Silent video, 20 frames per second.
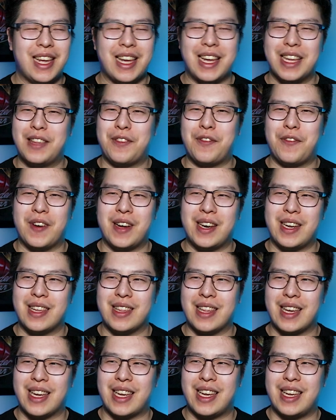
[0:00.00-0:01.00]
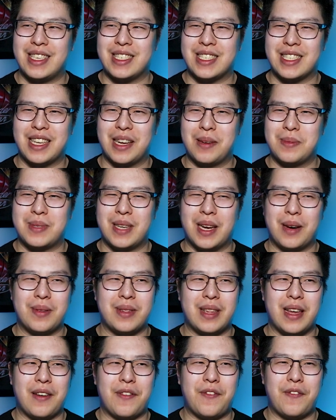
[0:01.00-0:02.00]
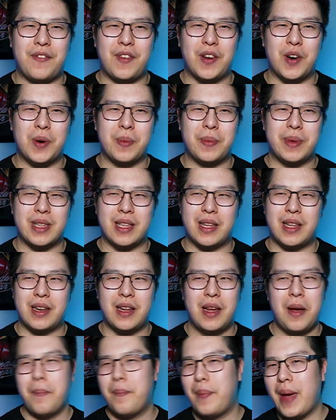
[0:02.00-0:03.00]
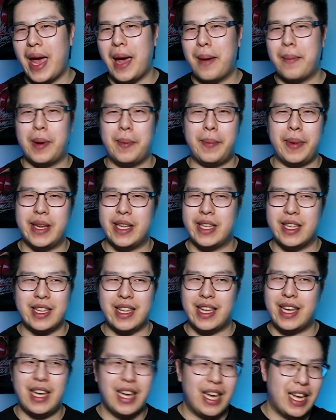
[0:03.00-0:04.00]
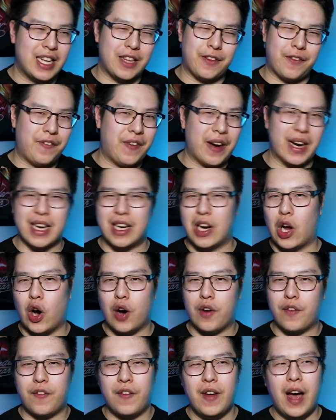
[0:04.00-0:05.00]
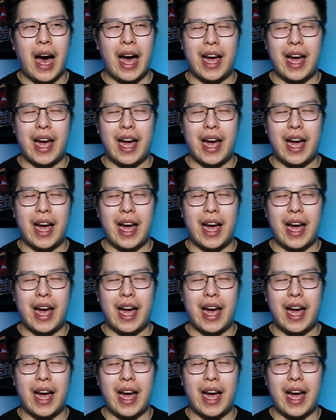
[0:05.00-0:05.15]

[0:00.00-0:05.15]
think it's funny, like he just comes out with that film and then bam, immediately is fucking off.